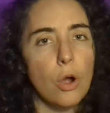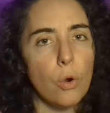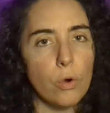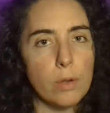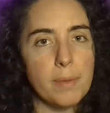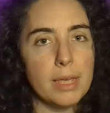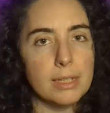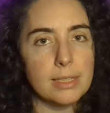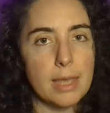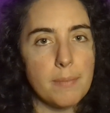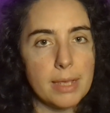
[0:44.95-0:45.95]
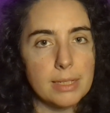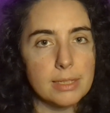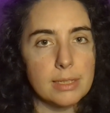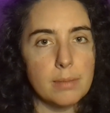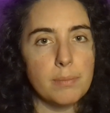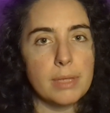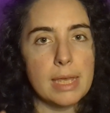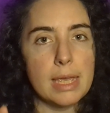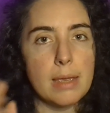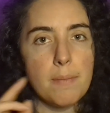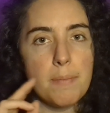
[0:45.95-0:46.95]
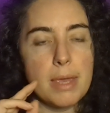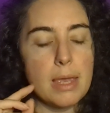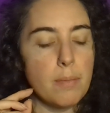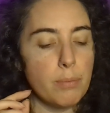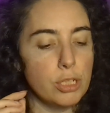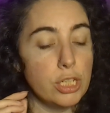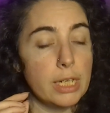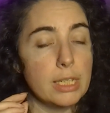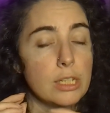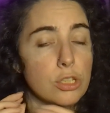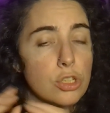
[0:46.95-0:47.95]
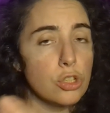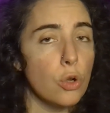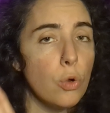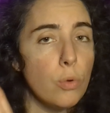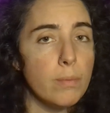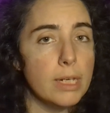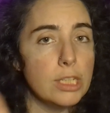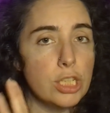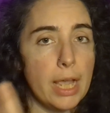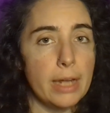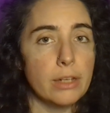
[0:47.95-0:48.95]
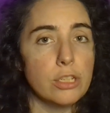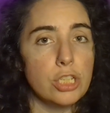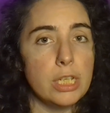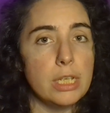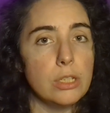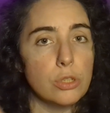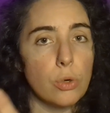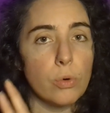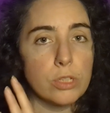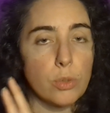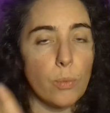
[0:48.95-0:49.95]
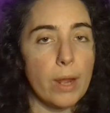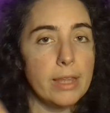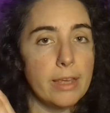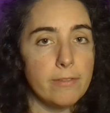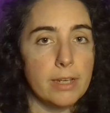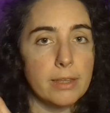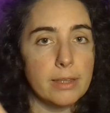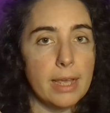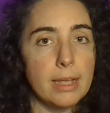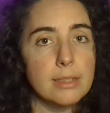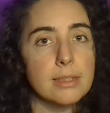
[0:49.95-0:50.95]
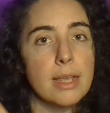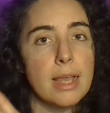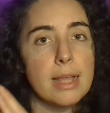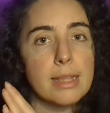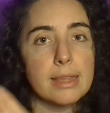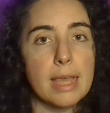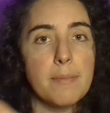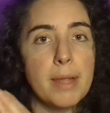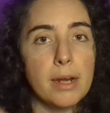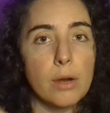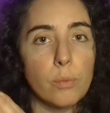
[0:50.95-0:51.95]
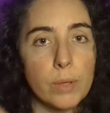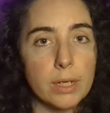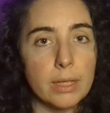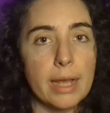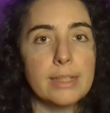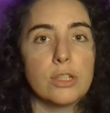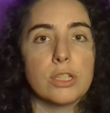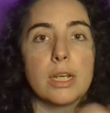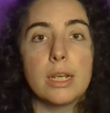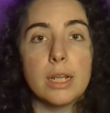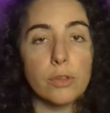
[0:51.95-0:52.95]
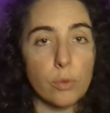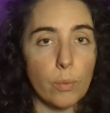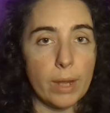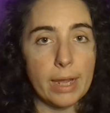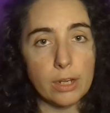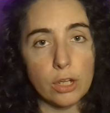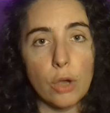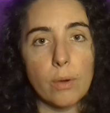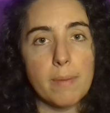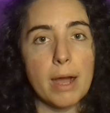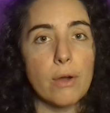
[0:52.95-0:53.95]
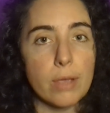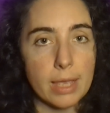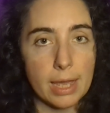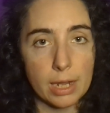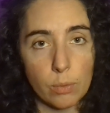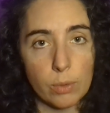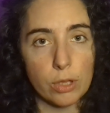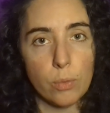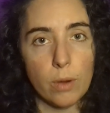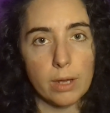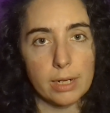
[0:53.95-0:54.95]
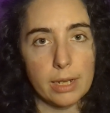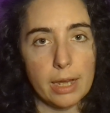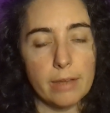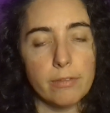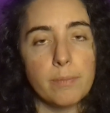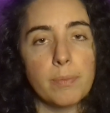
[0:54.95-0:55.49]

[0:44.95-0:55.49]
or because they may simply be projecting so much energy towards the way they've done things that they may not realize there's another way to go about getting what you want in life.